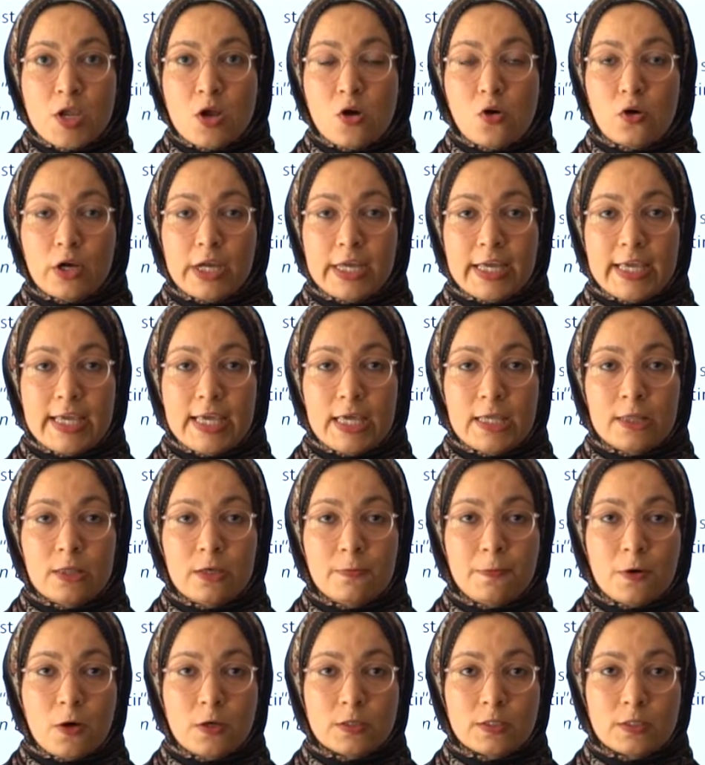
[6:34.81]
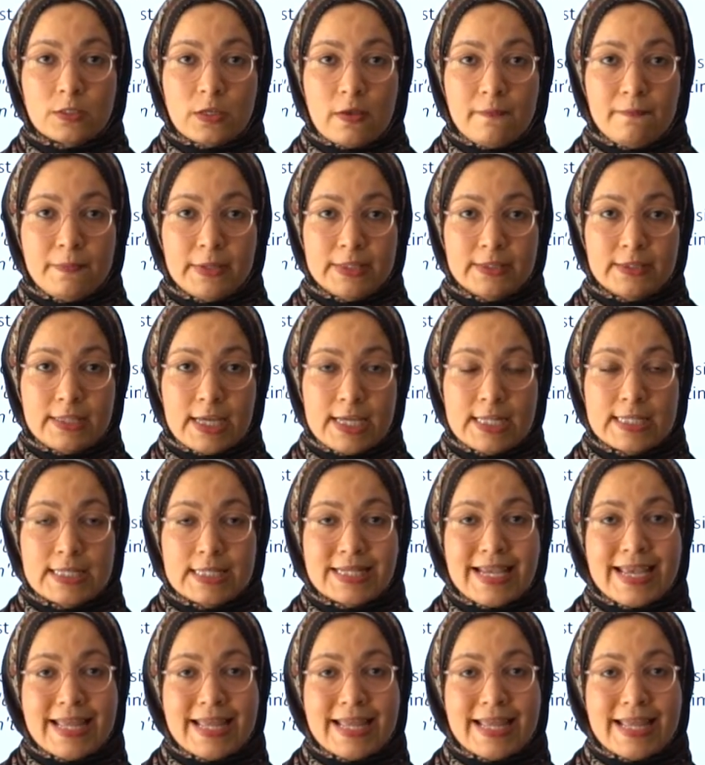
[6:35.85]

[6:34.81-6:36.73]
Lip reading: okay, in the past simple tense,